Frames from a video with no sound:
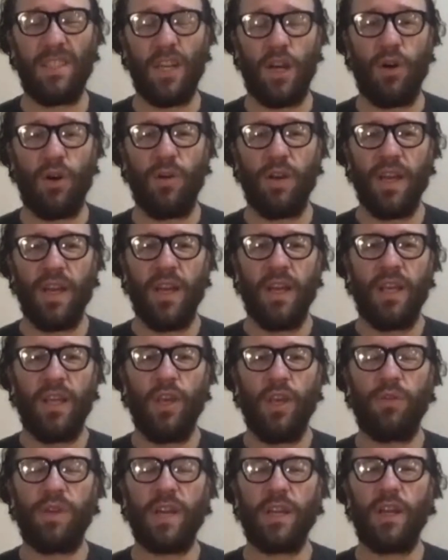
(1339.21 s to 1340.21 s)
So
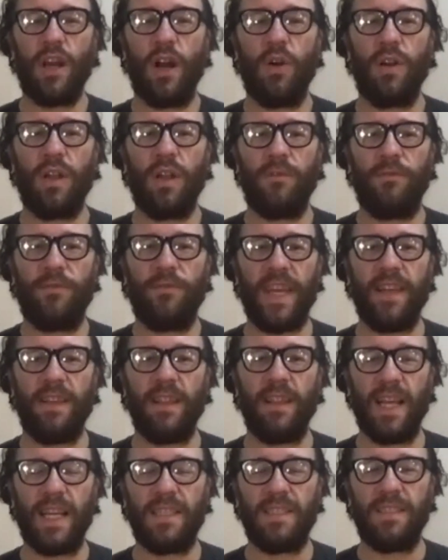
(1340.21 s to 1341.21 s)
you could go to
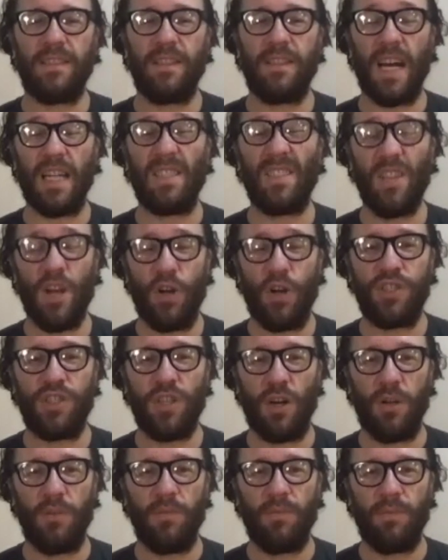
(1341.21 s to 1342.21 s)

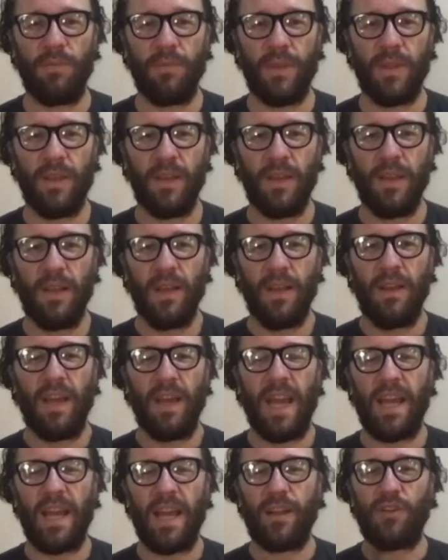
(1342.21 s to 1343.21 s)
feedless.social
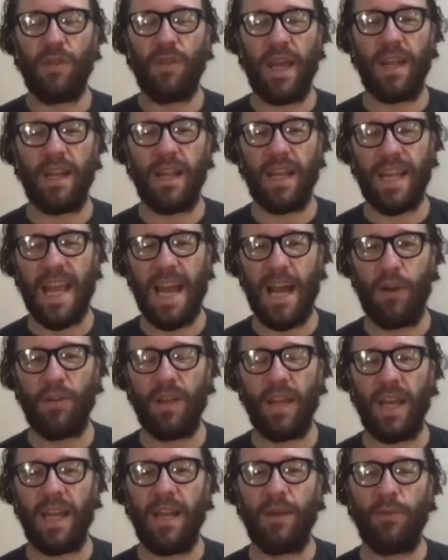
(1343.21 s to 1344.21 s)
and create an account,
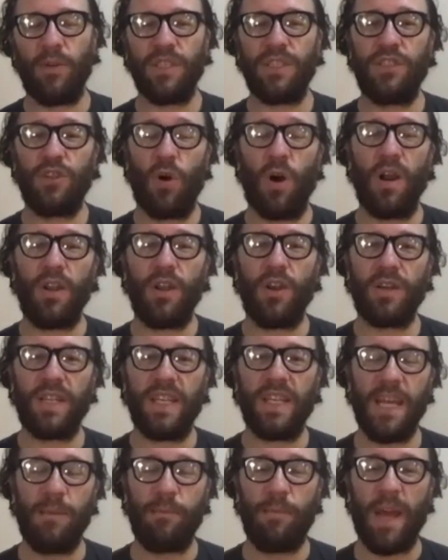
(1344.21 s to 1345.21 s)
and it will store your
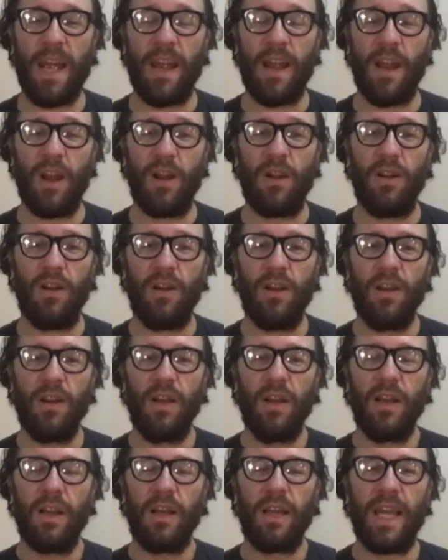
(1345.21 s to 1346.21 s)
key pair
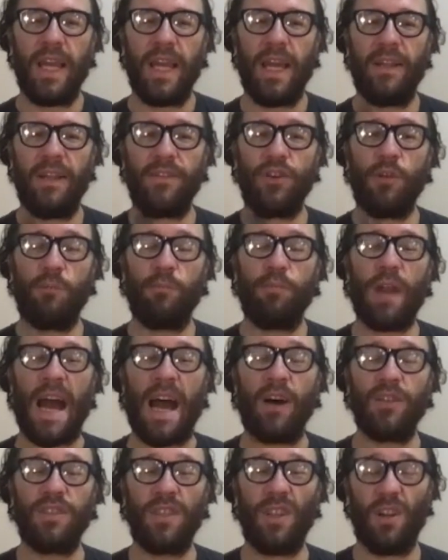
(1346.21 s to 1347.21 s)
in your
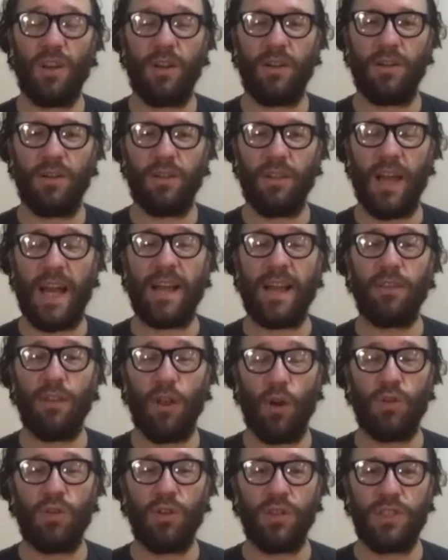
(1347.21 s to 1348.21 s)
browser like
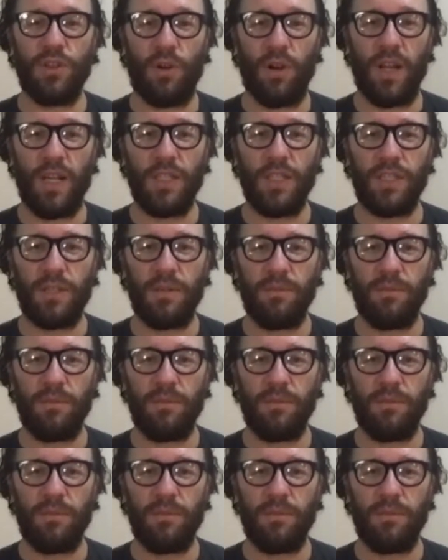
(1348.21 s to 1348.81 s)
local storage.